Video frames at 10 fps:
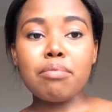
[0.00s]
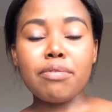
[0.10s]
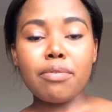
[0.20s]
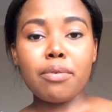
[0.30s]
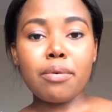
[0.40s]

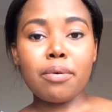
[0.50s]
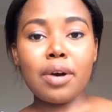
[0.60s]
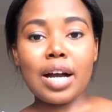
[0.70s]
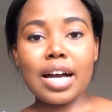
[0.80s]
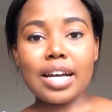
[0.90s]
before
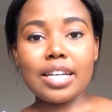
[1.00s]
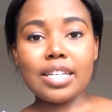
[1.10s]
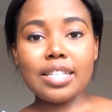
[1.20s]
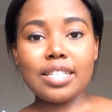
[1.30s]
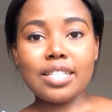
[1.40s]
I
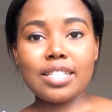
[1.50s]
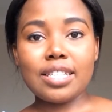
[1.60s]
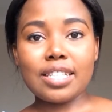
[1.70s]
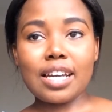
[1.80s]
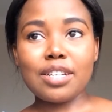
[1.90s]

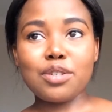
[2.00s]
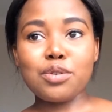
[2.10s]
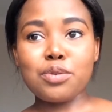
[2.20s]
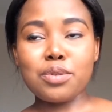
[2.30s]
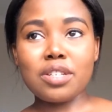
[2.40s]
decided
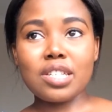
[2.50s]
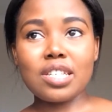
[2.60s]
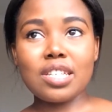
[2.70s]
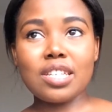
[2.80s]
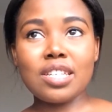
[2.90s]
to do
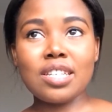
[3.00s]
this.